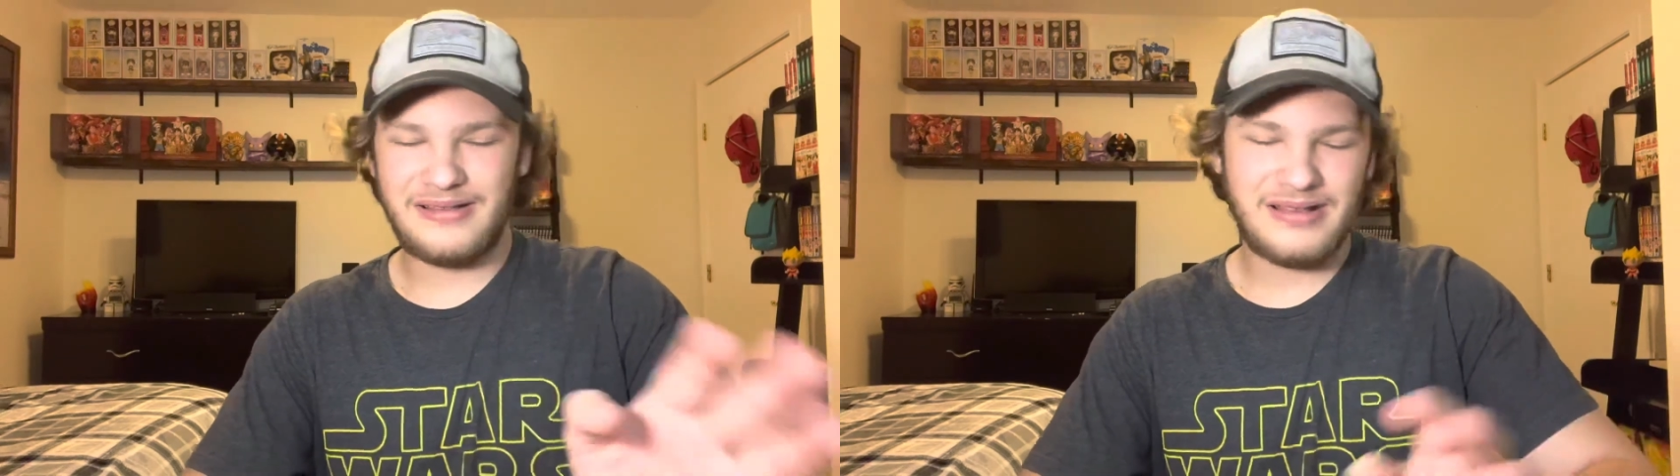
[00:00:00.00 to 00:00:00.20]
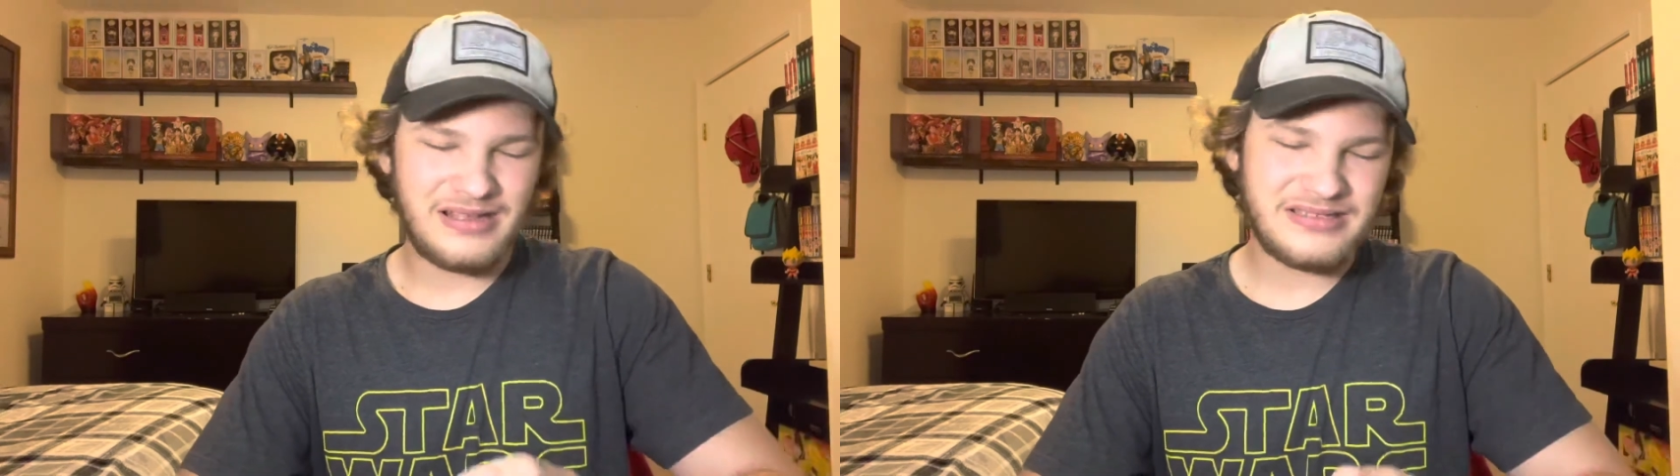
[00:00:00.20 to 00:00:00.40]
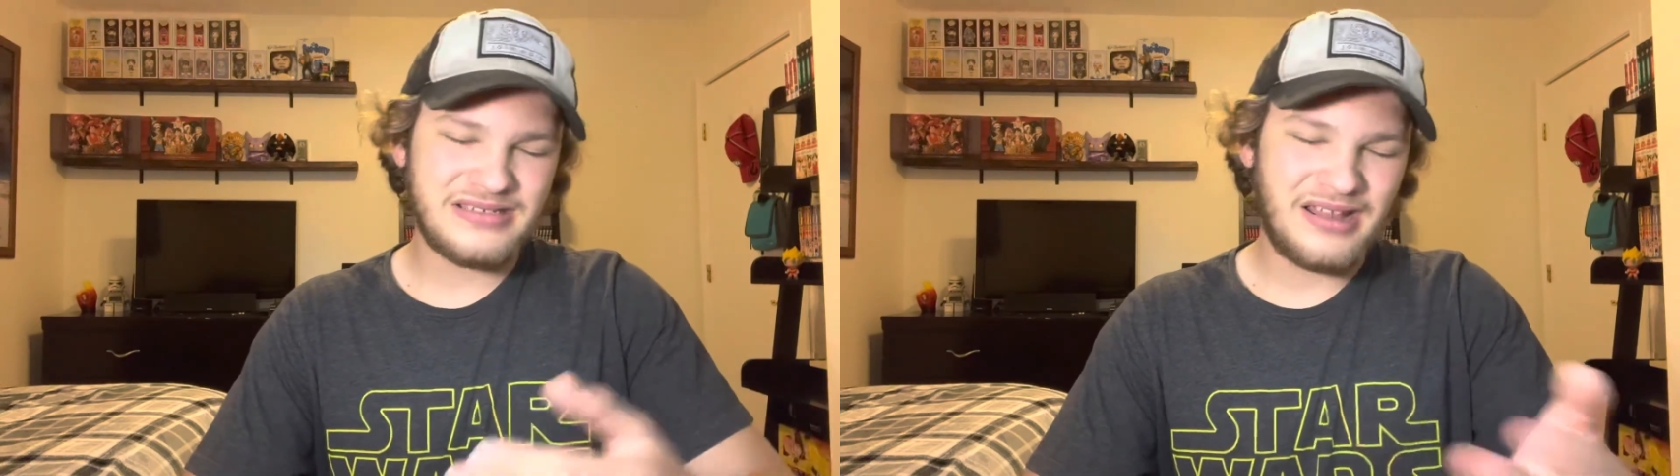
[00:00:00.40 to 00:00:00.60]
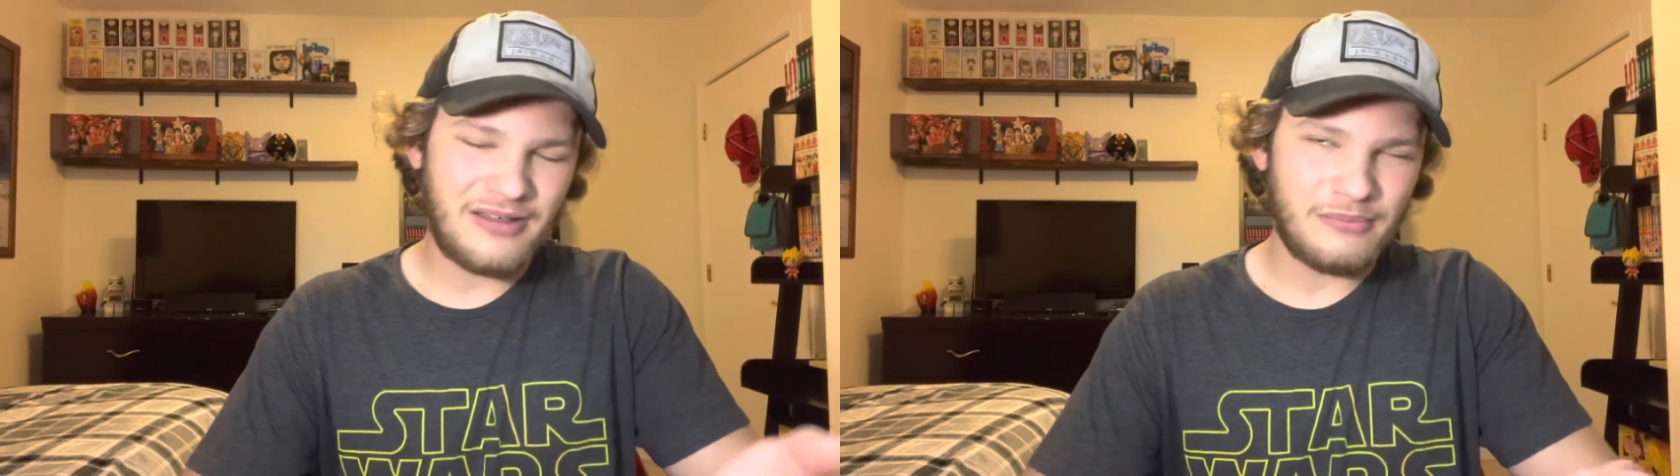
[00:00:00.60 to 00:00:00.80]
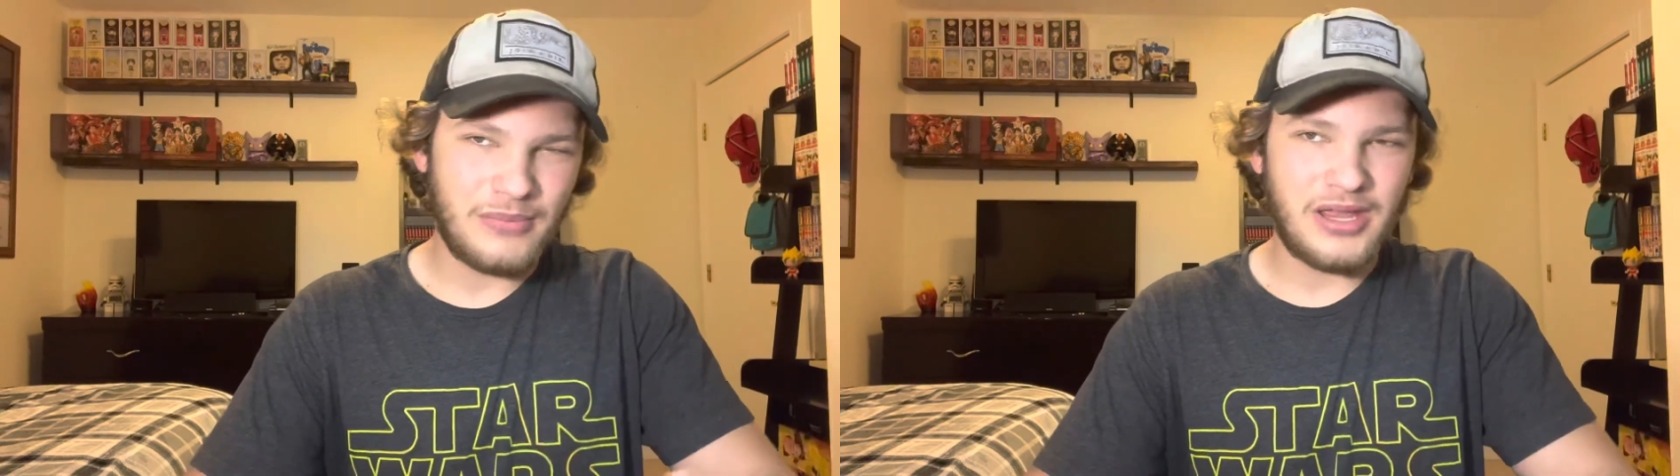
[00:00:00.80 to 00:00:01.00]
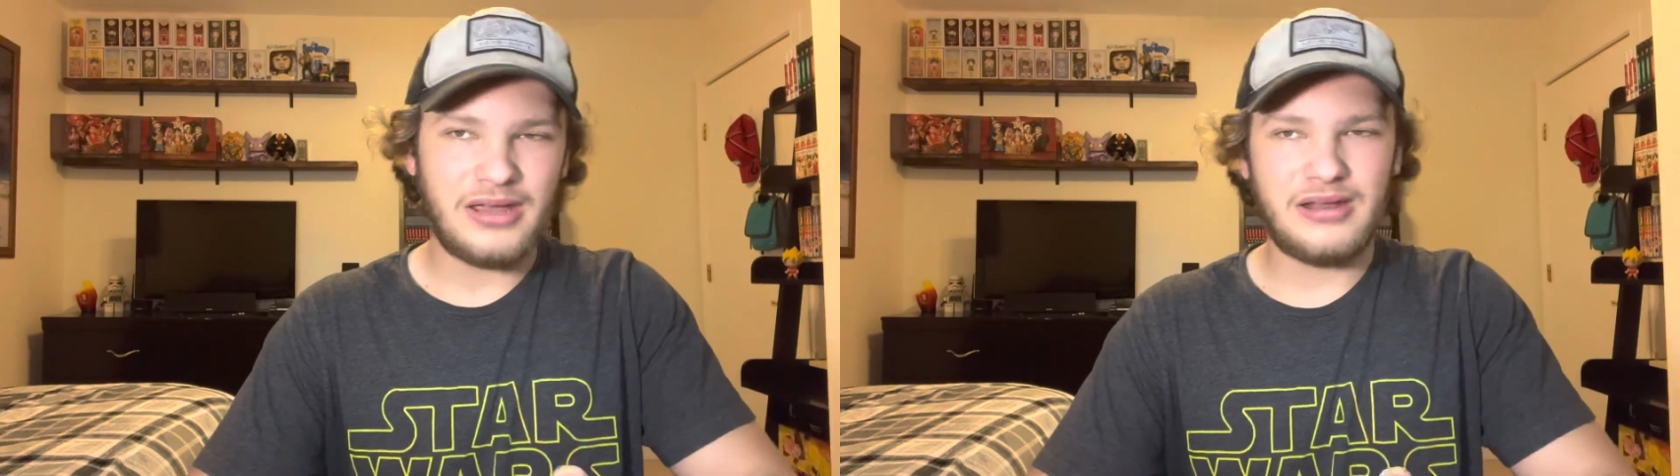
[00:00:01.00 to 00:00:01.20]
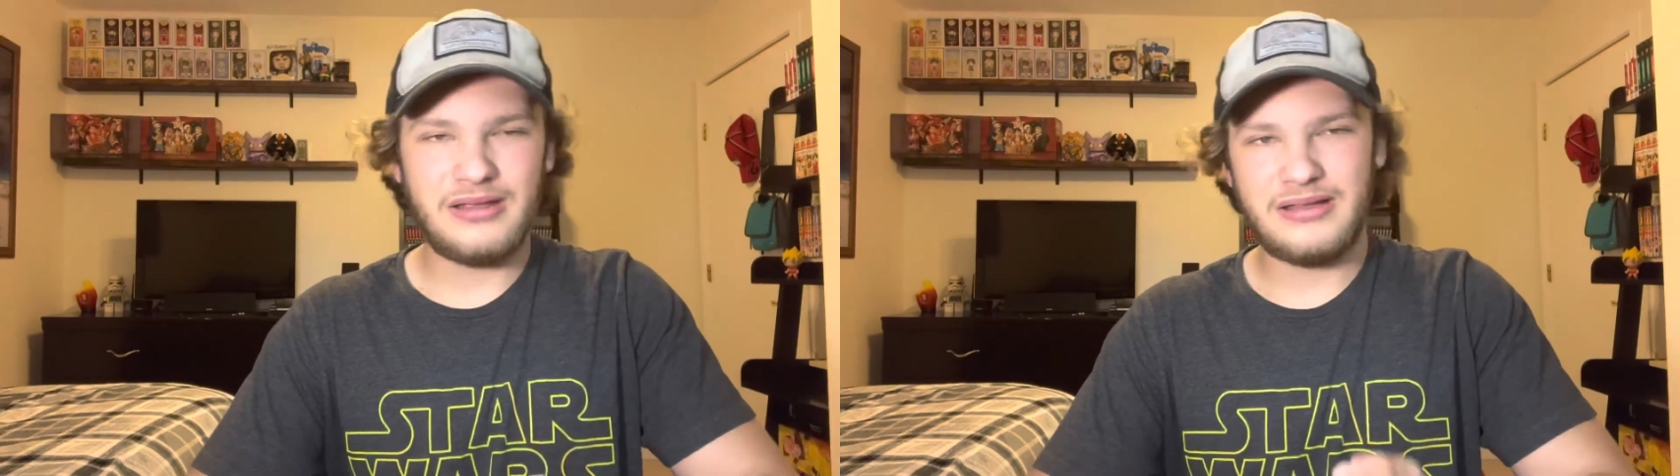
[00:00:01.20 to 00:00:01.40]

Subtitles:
it's not mid.